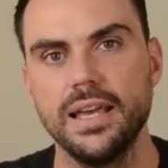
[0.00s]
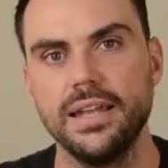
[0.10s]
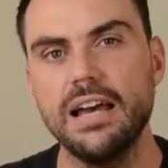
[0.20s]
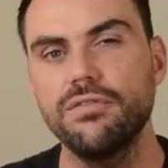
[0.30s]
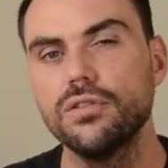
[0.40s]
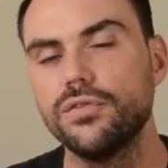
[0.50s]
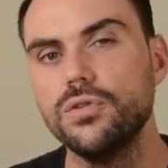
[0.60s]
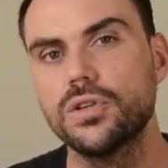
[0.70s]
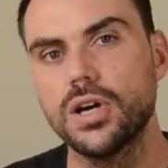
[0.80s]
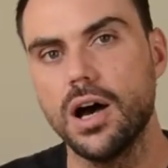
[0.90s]
Now for a
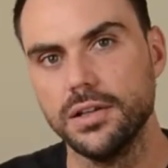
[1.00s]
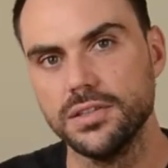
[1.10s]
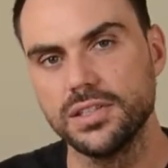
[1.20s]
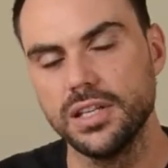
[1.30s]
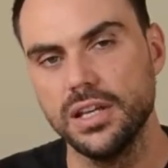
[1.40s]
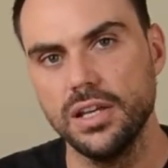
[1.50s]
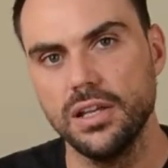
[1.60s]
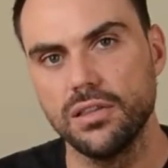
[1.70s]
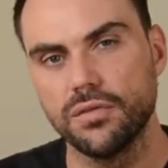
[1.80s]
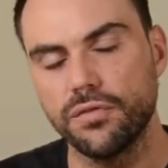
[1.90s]
few cons.
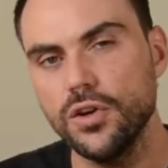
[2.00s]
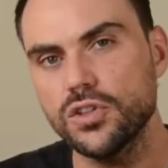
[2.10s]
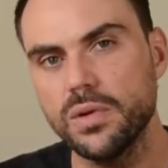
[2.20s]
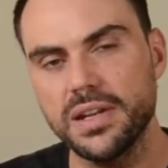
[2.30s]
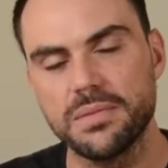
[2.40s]
The first one,